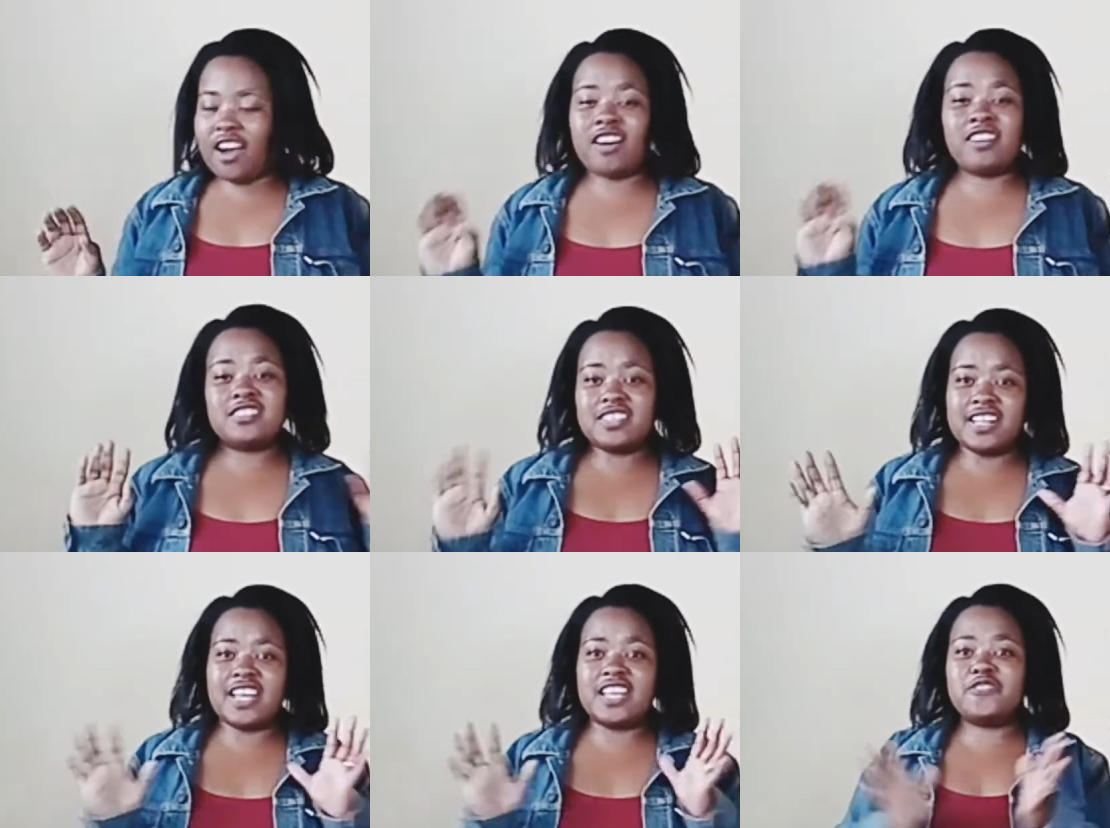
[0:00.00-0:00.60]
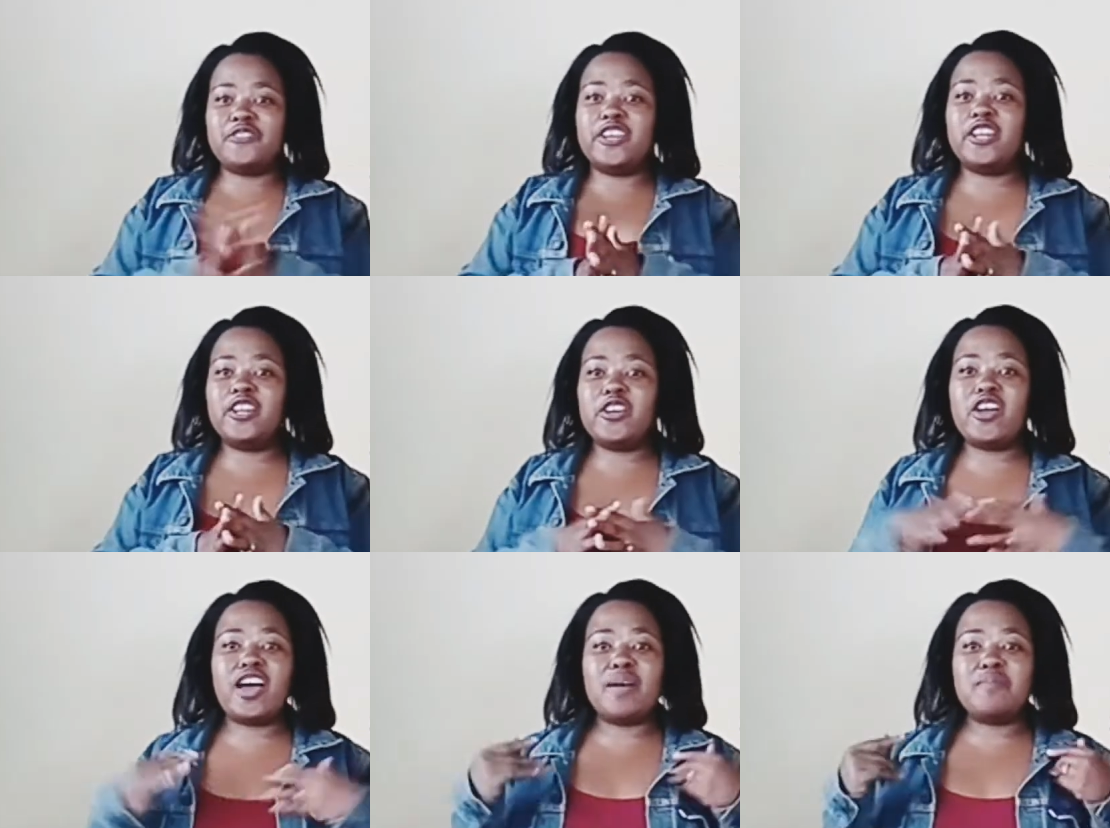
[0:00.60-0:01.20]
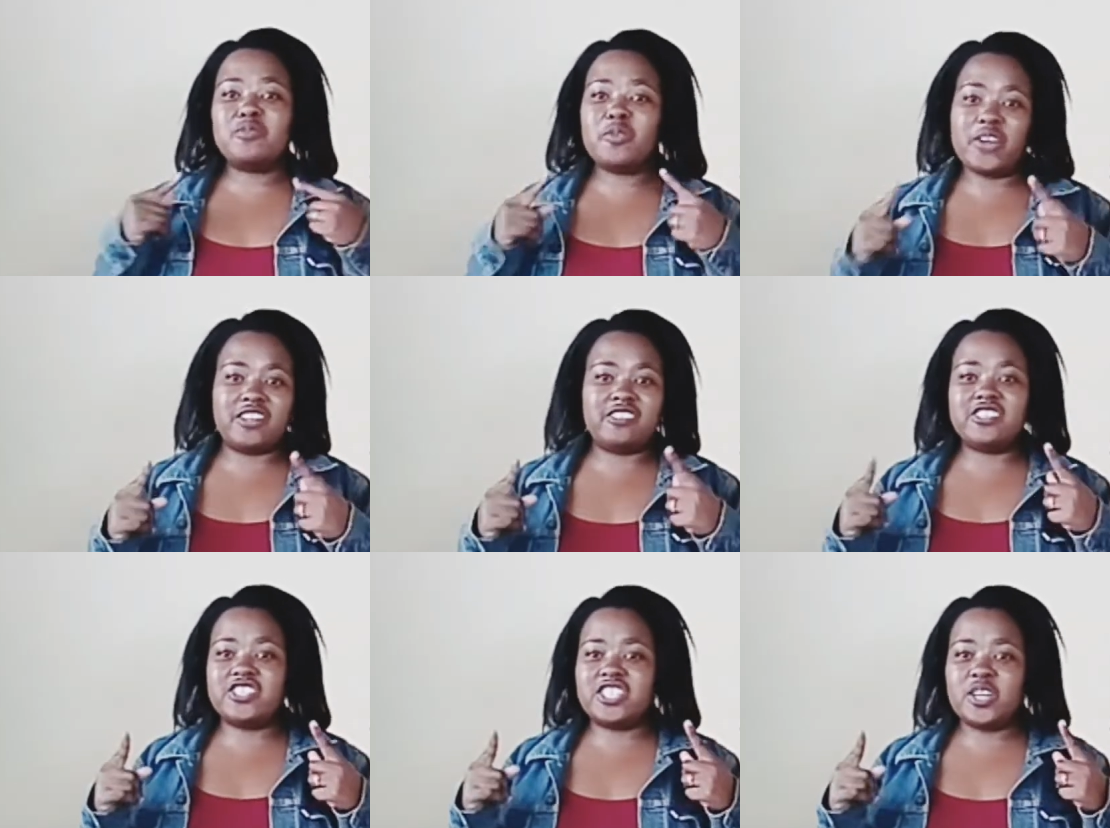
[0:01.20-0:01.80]
today's video, I'm going
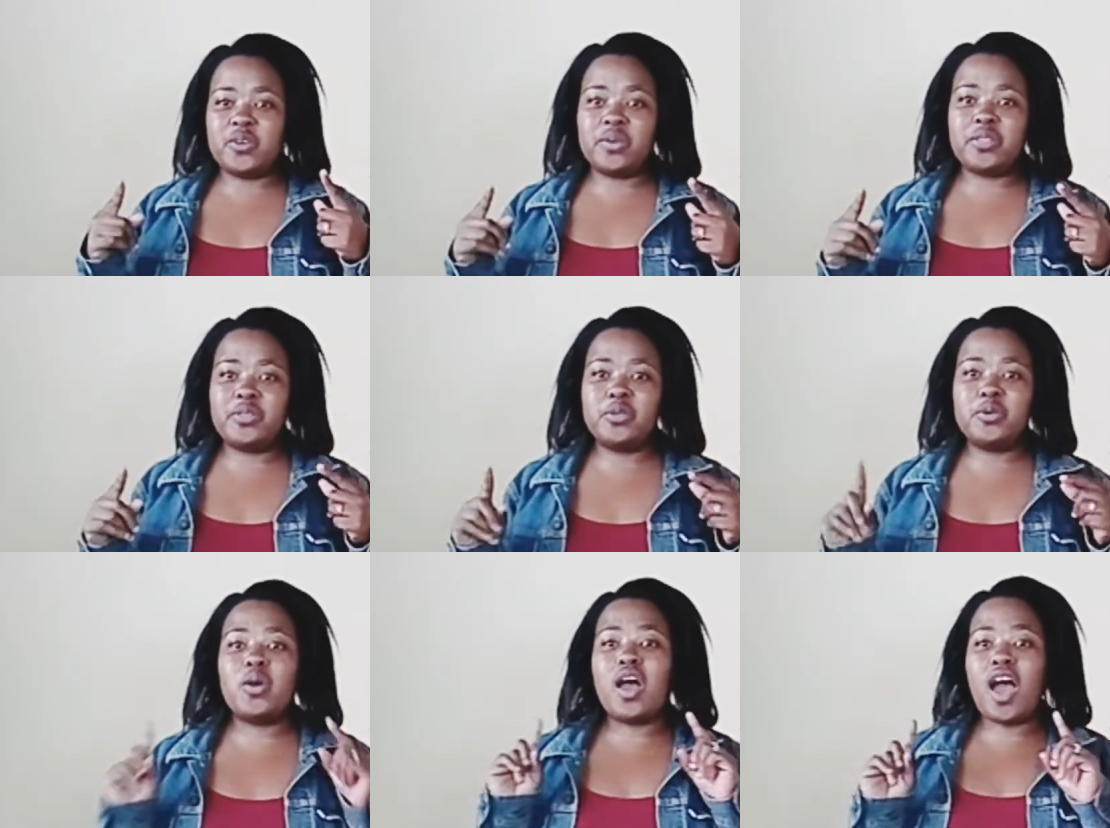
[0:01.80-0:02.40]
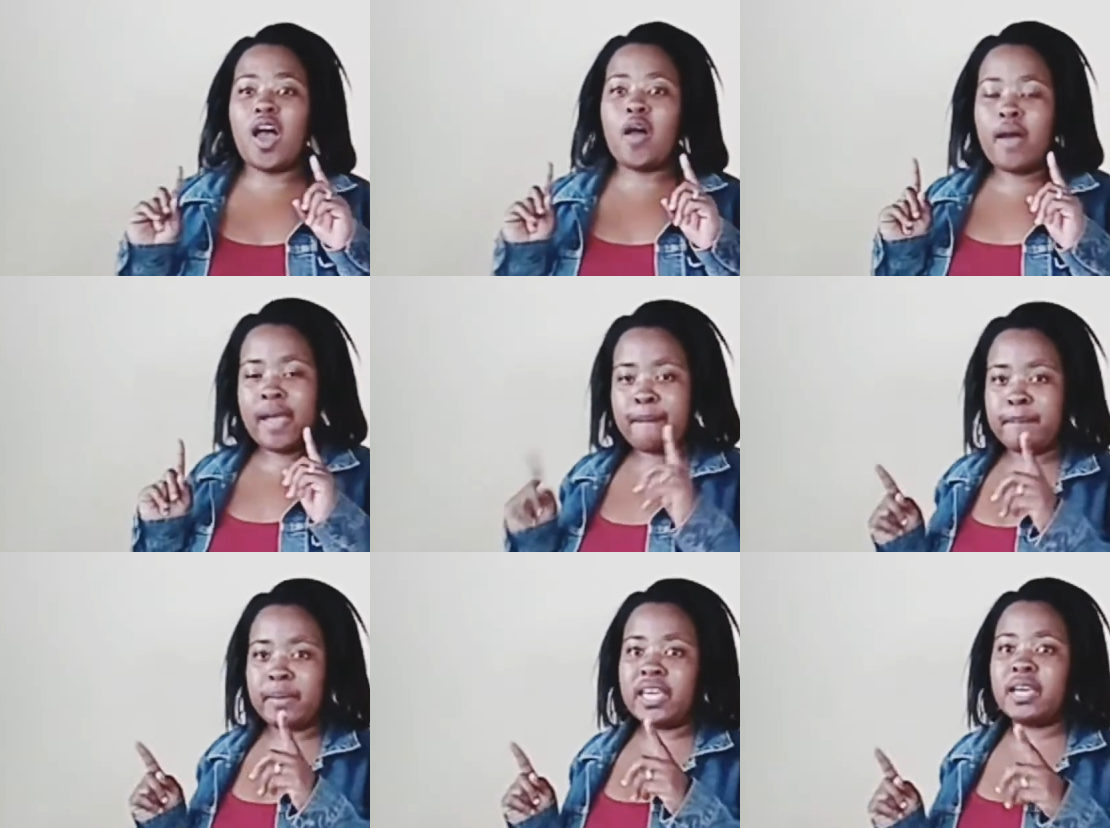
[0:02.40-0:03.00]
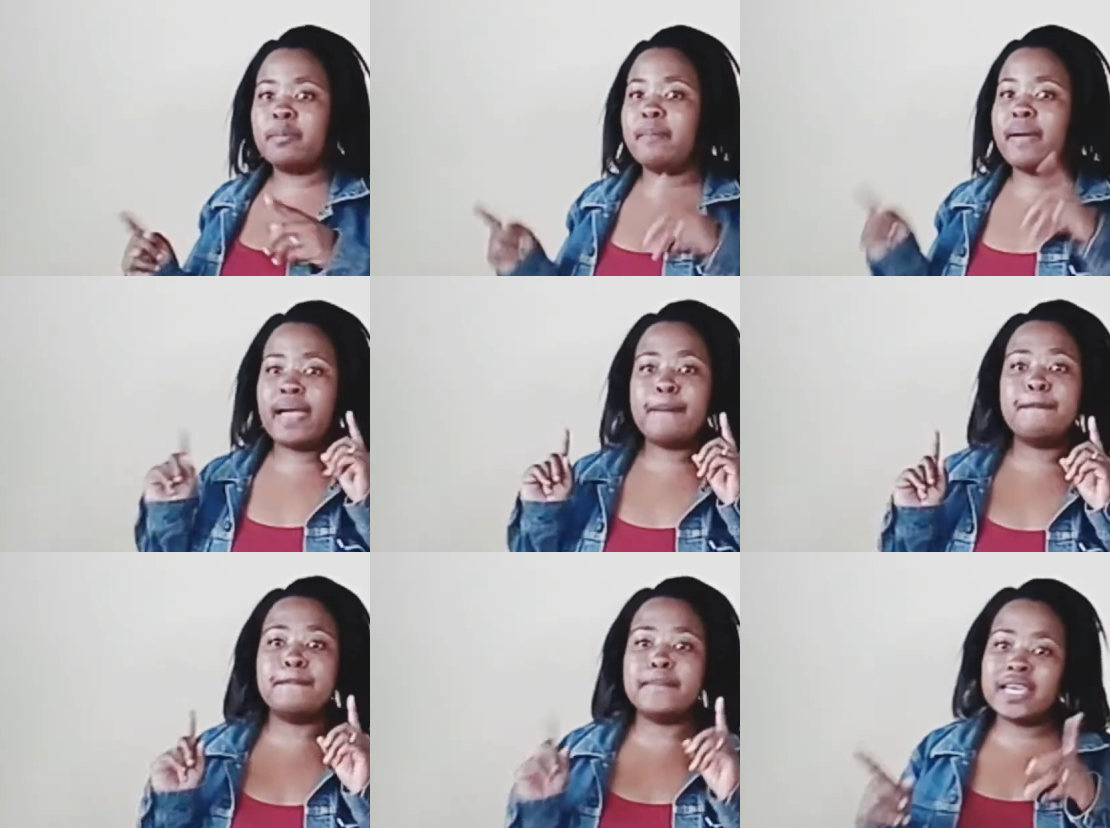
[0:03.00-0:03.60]
to share with you how I make my
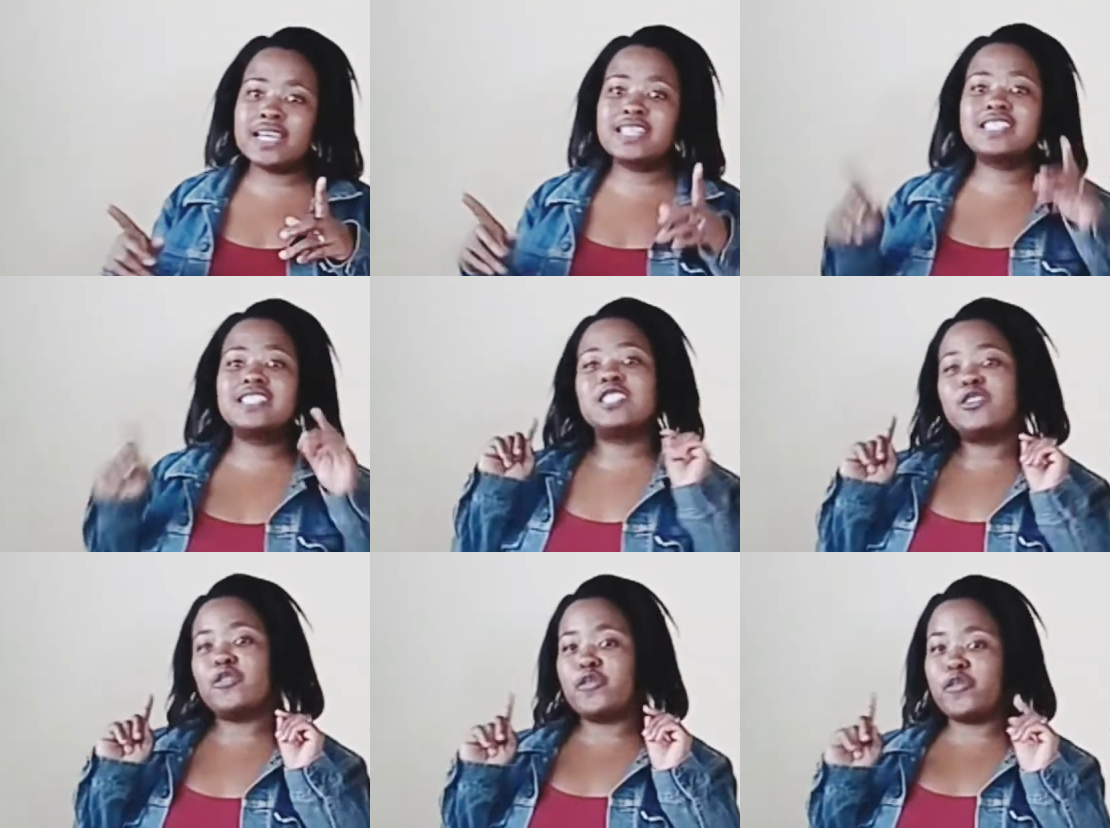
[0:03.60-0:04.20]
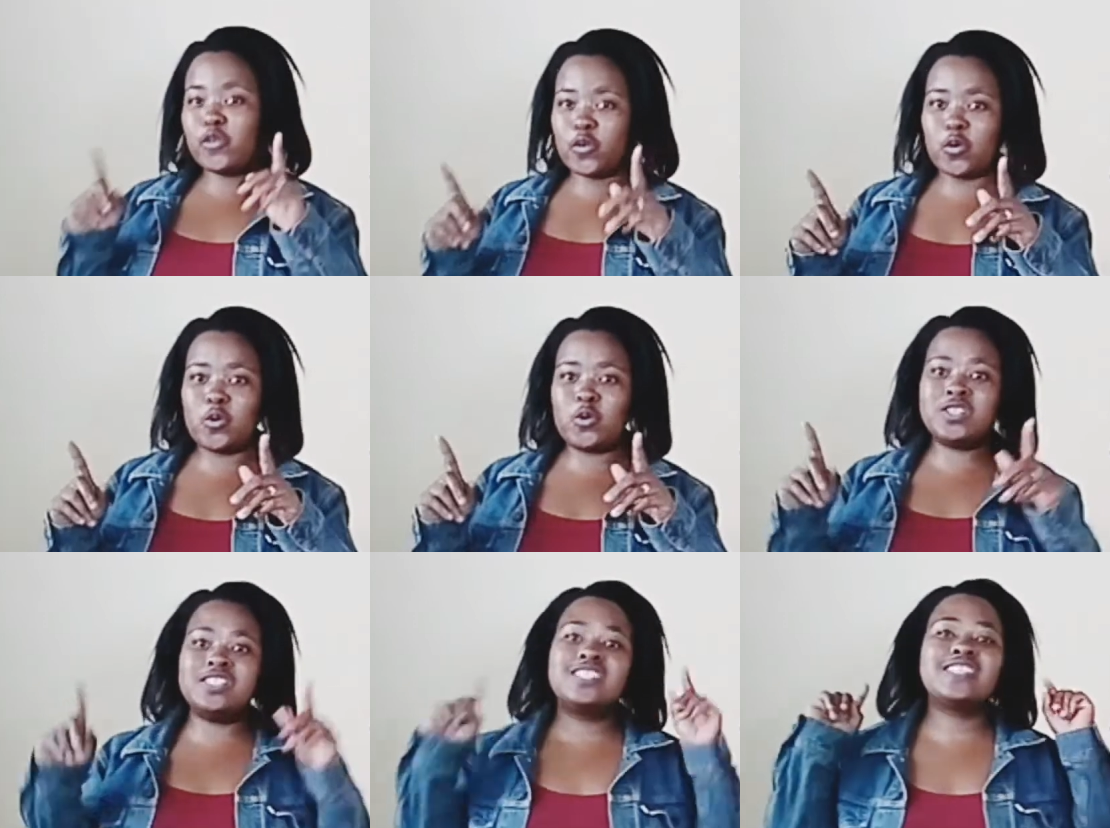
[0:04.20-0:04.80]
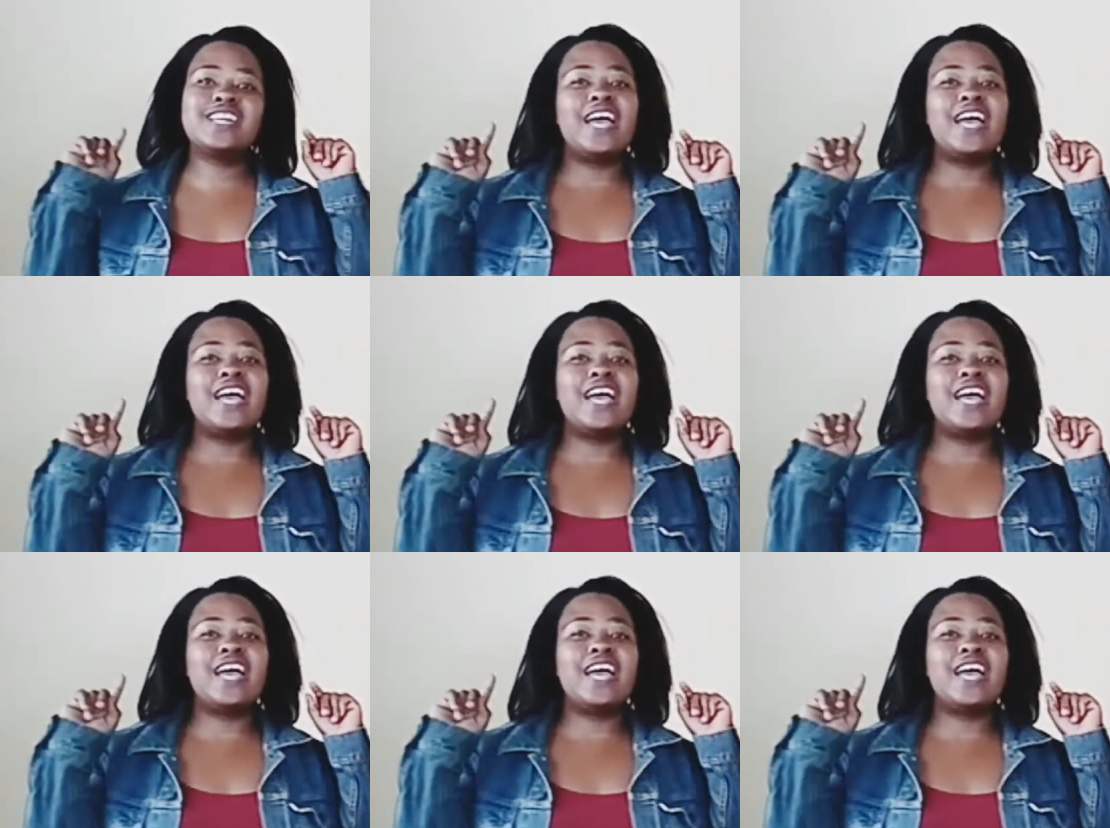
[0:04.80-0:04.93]
mixed fruit